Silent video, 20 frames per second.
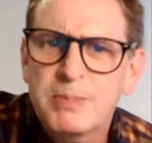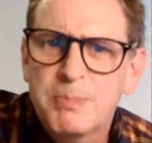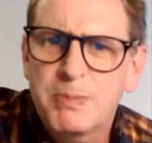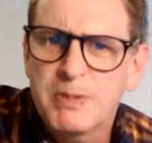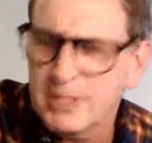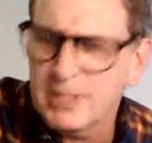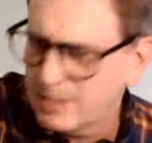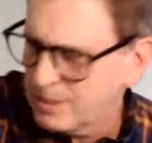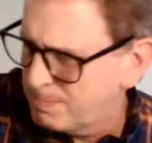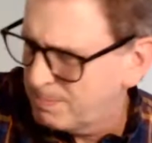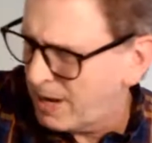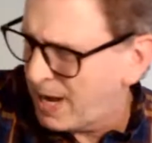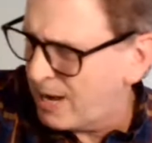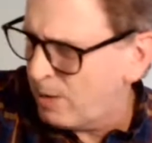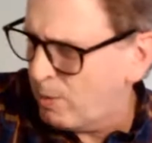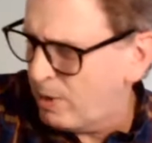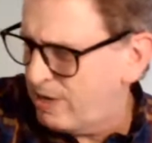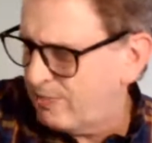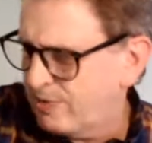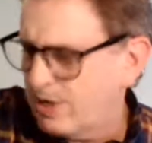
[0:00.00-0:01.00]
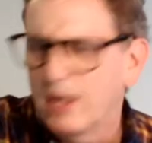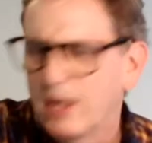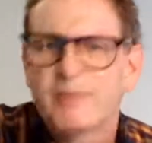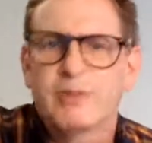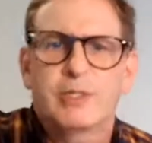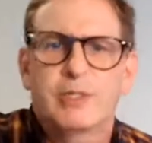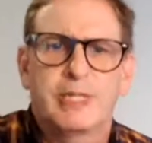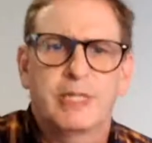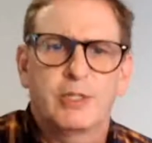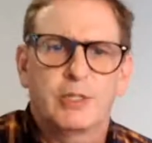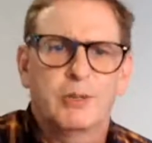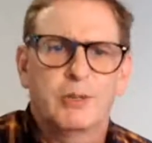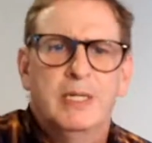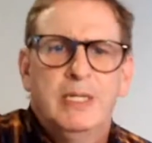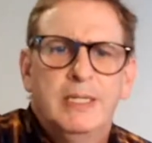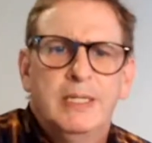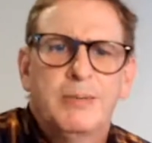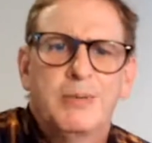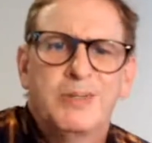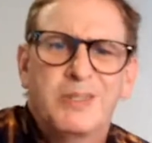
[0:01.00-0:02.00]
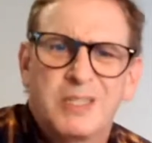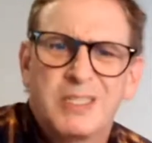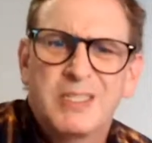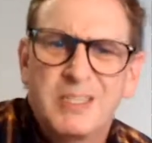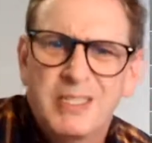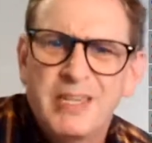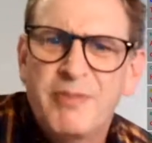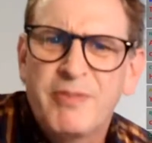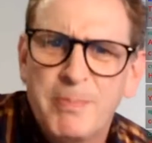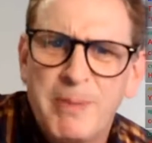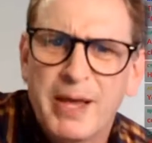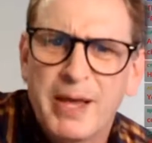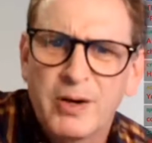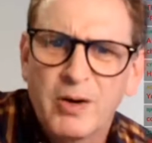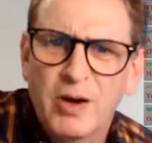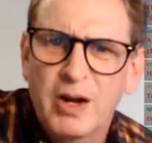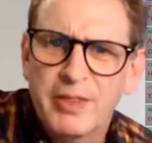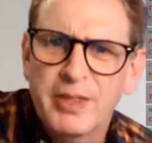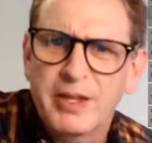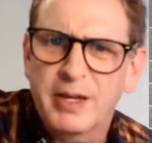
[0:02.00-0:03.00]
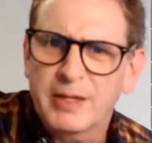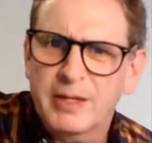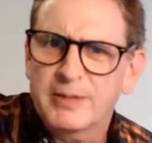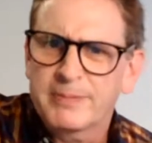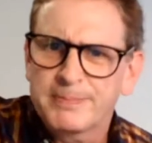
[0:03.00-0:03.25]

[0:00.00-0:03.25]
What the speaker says: but this is by way of conversation, which is even better, I think.